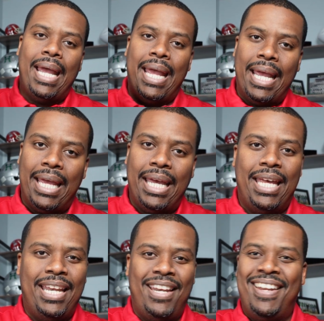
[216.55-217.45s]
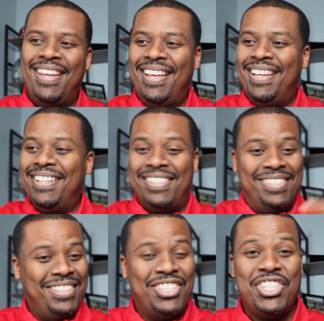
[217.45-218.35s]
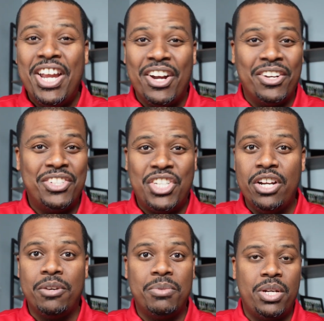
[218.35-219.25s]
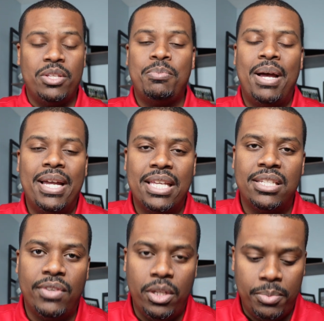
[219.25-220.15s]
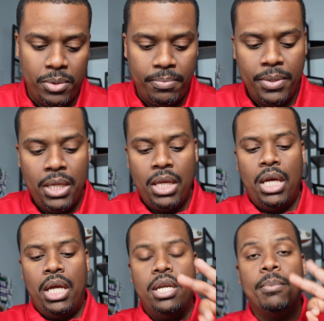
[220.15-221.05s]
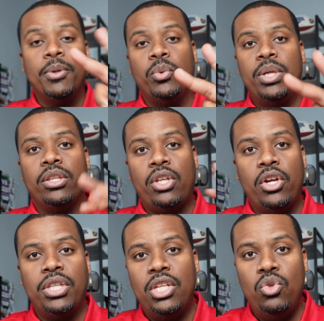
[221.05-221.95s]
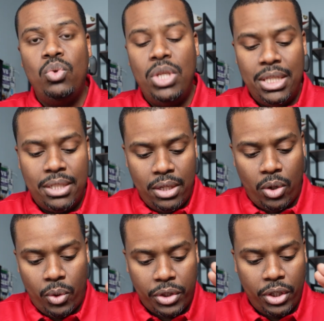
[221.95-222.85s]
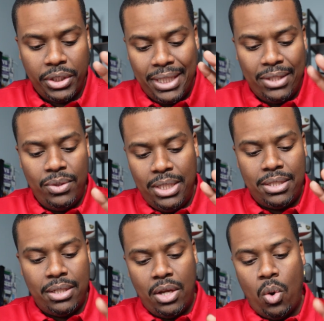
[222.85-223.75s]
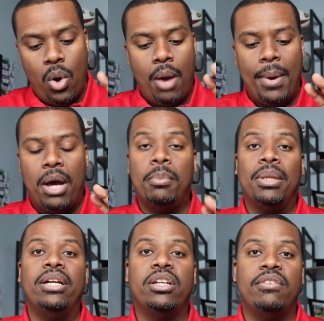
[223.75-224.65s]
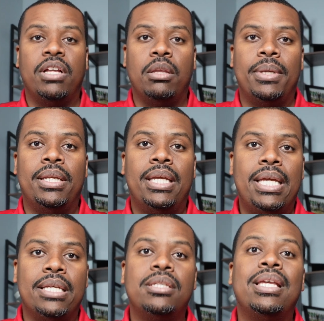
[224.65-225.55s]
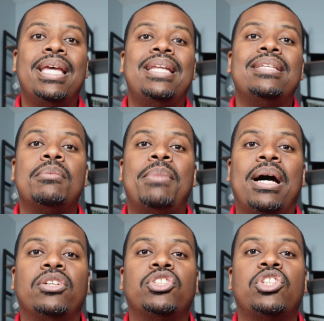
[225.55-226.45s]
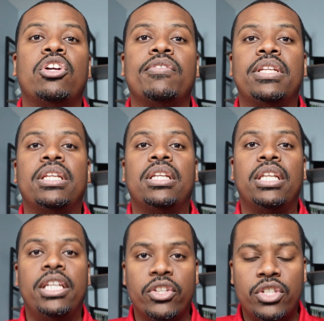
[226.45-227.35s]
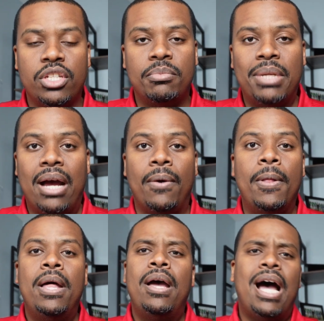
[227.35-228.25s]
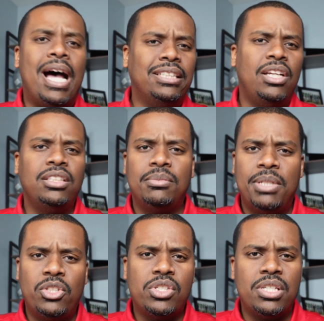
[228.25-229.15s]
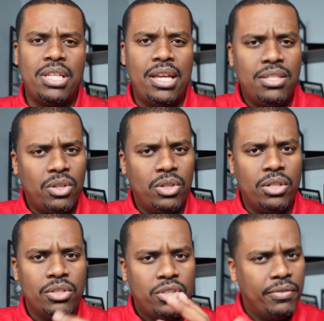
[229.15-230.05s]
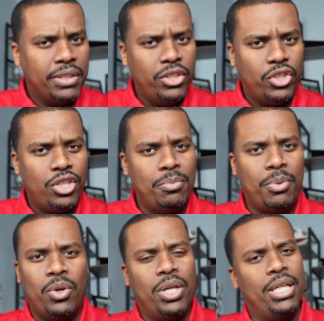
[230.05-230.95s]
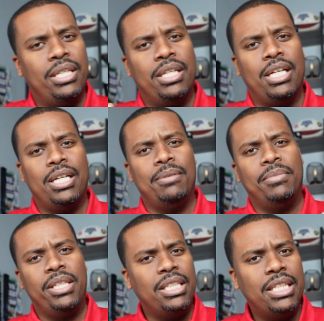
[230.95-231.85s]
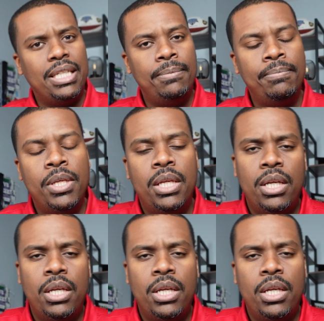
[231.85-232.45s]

and just share this podcast if it helps you. Number 3, the third thing you need to know about player development is it is about servant leadership. Now, I saw some interesting takes on servant leadership on LinkedIn